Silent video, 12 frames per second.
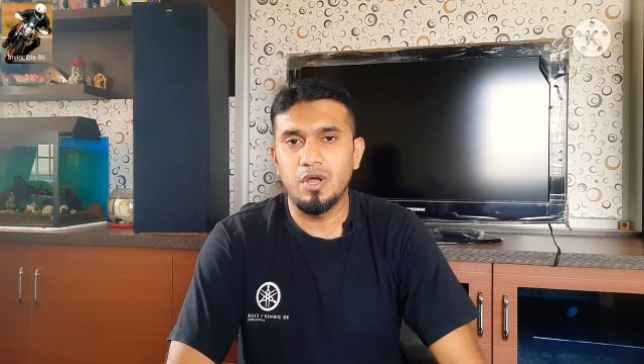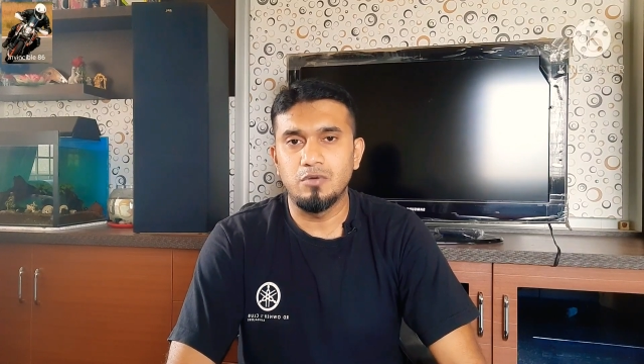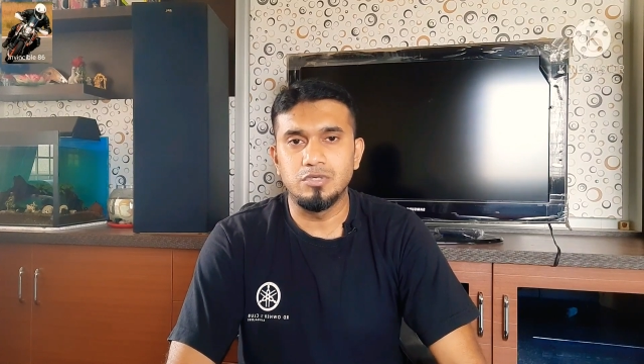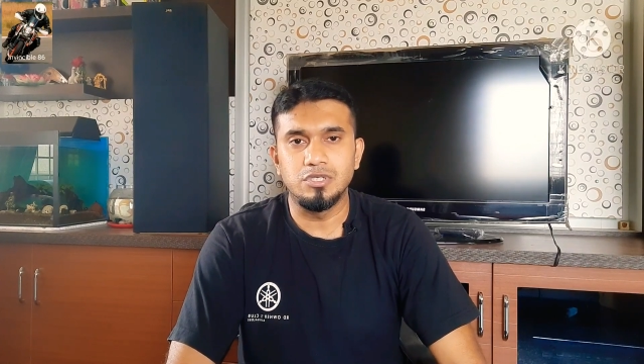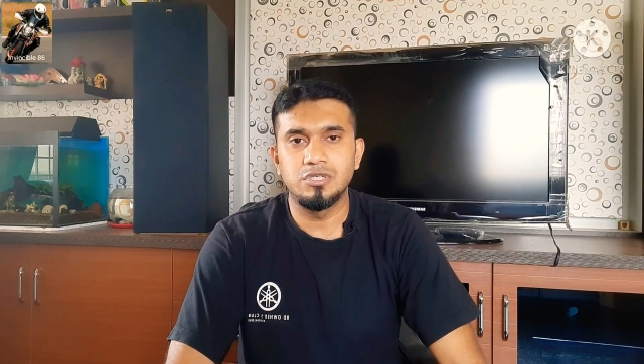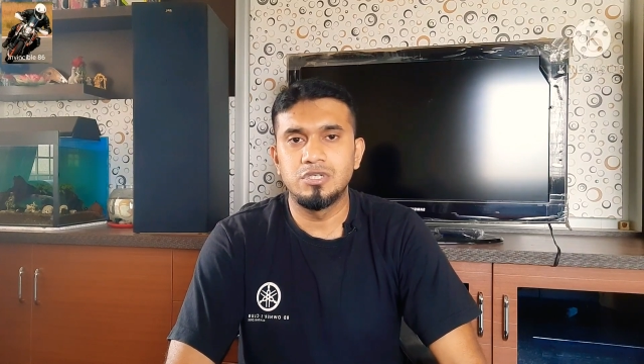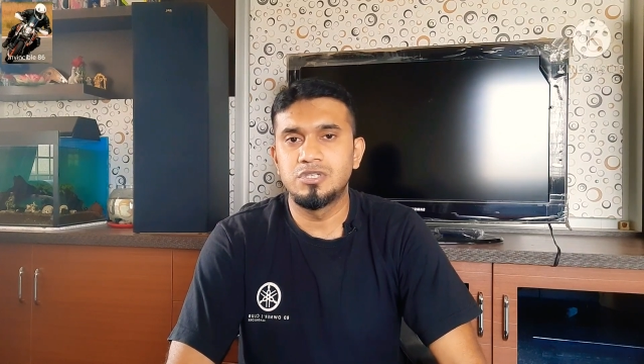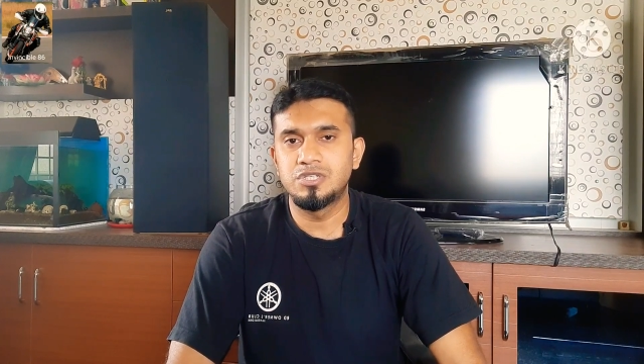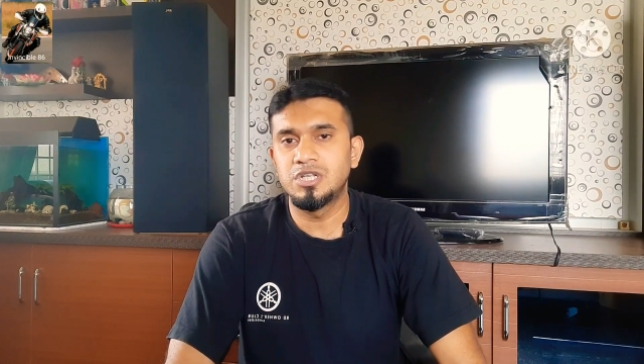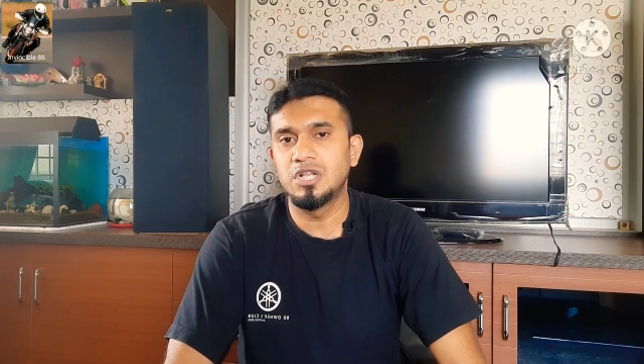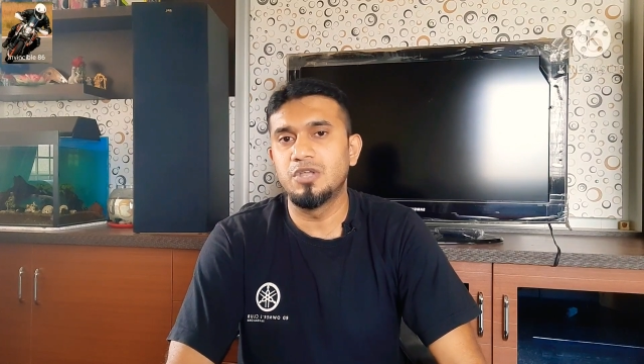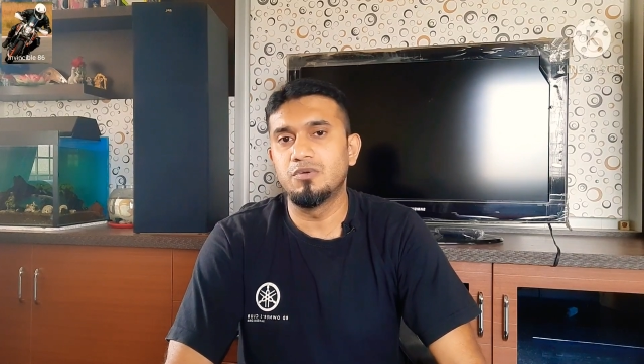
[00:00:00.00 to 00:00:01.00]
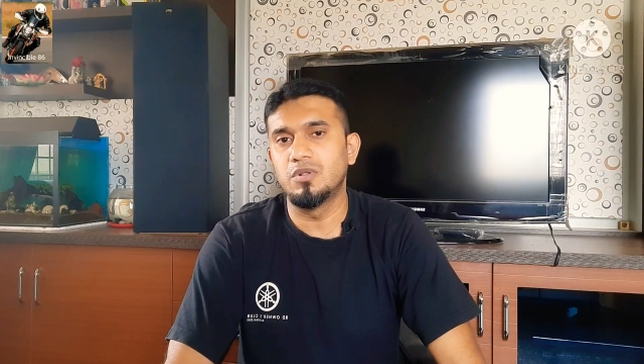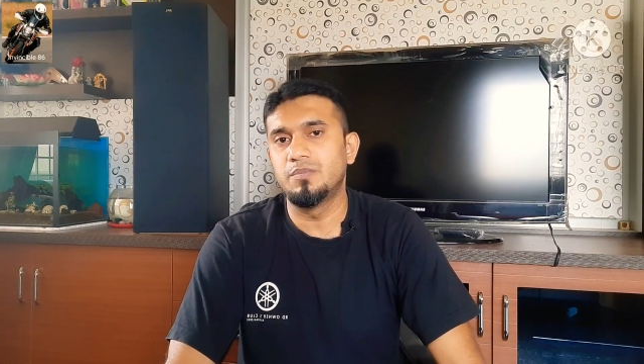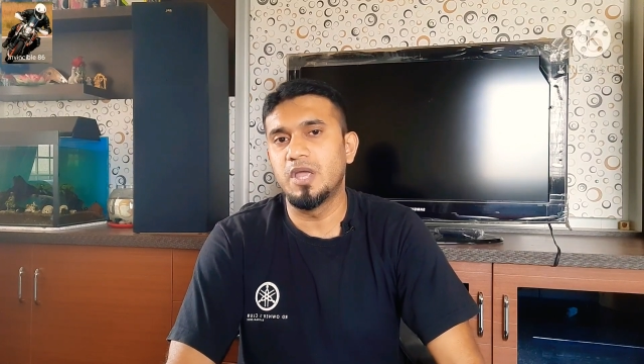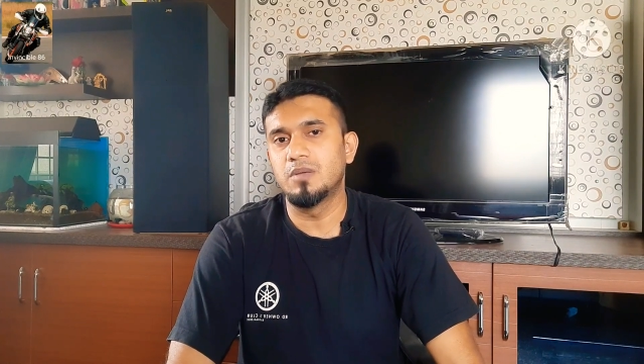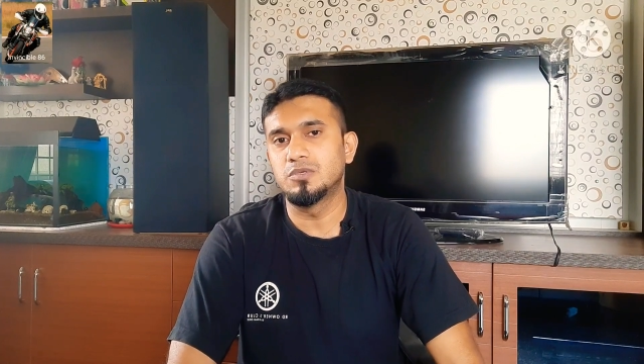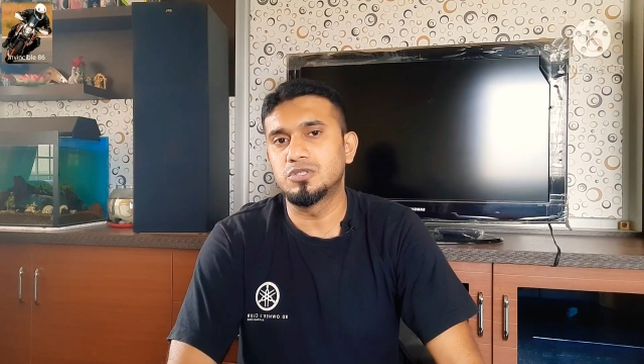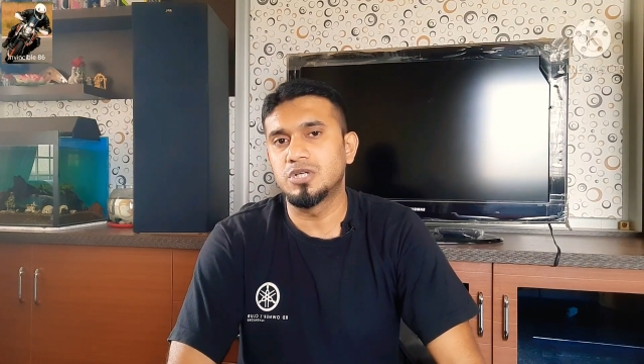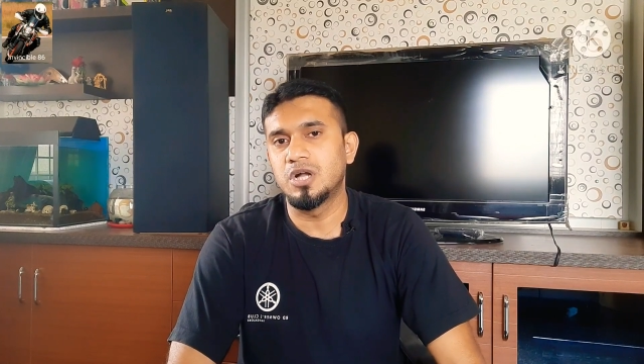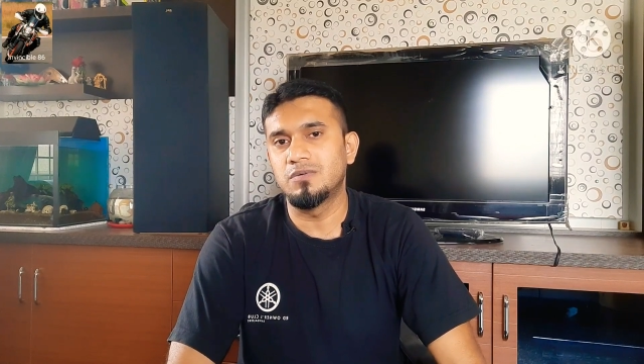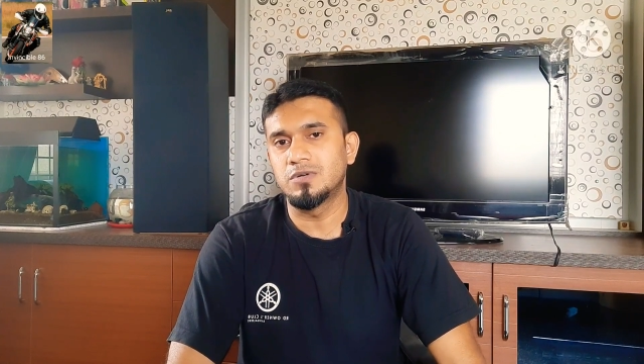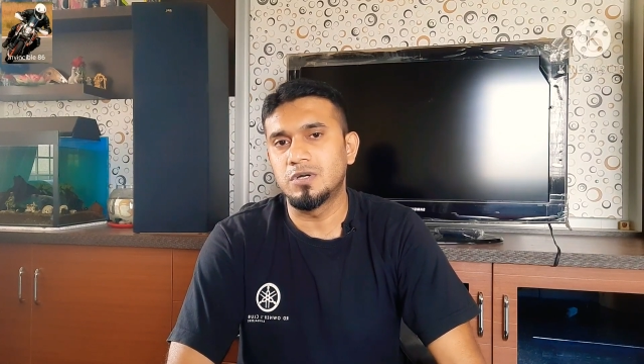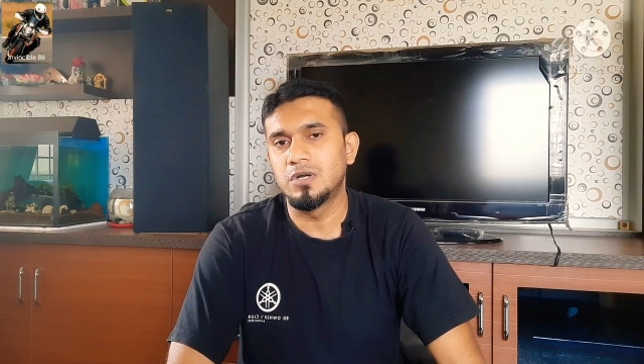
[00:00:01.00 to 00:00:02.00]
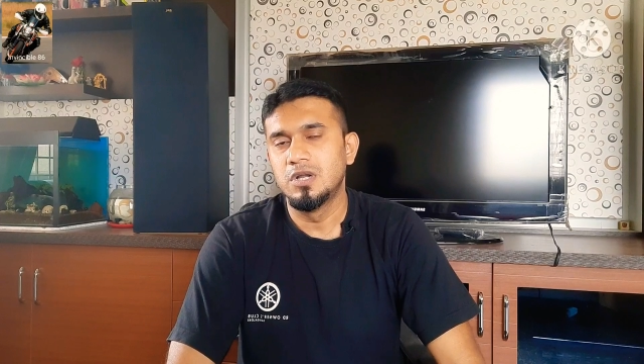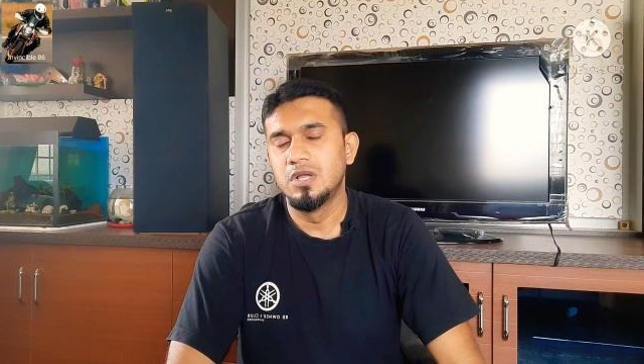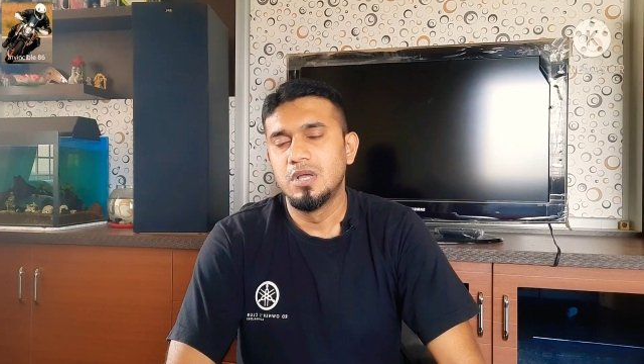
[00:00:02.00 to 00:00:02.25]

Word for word: hours still you will be able to cover